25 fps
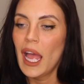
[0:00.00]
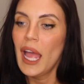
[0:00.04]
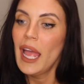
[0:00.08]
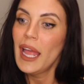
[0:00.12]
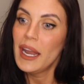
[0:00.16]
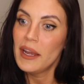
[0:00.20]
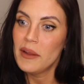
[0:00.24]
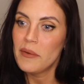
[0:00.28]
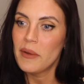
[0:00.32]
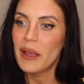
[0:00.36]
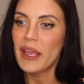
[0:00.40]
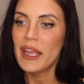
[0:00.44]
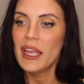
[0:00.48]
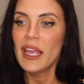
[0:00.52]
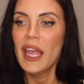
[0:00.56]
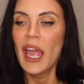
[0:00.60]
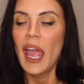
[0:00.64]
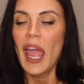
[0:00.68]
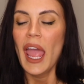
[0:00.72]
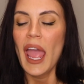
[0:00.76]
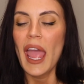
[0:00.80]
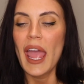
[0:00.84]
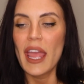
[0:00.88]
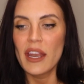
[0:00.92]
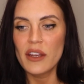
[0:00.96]
Anyway,
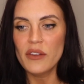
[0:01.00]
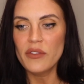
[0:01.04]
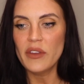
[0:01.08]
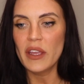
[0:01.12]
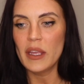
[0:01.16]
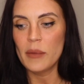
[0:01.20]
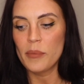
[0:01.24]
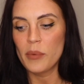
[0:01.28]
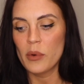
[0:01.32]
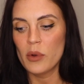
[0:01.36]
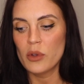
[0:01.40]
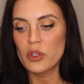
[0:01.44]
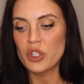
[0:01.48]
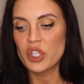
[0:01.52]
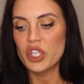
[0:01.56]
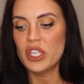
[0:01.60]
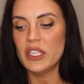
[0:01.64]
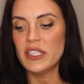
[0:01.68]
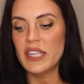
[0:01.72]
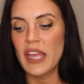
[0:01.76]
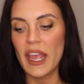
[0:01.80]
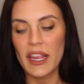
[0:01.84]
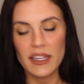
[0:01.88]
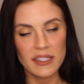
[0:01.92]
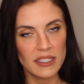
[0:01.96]
end of April, she
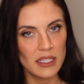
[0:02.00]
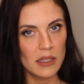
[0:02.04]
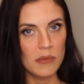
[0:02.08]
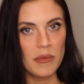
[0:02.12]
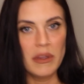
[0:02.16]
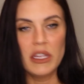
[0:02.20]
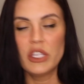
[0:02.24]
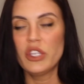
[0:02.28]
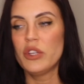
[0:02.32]
texted me.